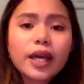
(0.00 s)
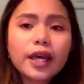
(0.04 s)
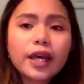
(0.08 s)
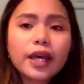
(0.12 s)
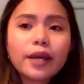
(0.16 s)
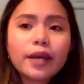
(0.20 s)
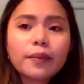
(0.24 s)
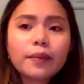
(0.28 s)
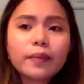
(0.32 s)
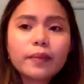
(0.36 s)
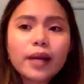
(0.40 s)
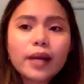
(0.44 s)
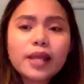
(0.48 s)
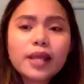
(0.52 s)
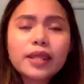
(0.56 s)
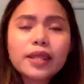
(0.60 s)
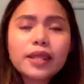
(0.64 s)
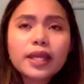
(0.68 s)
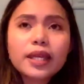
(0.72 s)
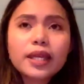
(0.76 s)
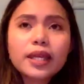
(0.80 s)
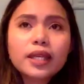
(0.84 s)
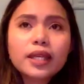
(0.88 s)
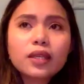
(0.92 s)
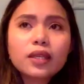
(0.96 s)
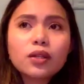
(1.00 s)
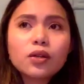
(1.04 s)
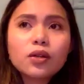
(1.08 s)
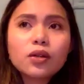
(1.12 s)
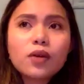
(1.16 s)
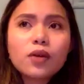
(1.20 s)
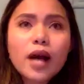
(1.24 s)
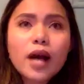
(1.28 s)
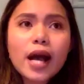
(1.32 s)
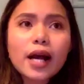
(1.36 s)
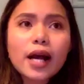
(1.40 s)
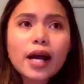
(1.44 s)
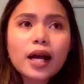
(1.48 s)
I think, you
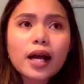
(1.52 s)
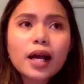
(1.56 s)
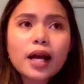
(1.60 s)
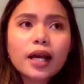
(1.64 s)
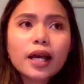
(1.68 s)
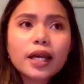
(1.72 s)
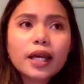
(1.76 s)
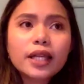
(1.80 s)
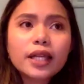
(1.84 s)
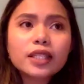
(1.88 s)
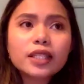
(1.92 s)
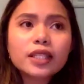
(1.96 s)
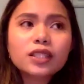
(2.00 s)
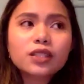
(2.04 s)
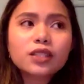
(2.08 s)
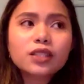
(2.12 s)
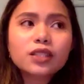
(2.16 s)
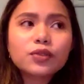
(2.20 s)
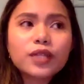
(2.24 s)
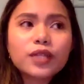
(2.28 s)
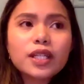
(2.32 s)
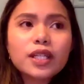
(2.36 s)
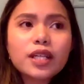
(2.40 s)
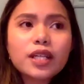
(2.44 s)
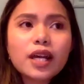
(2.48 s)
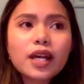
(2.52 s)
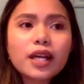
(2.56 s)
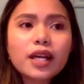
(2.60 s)
know, it's really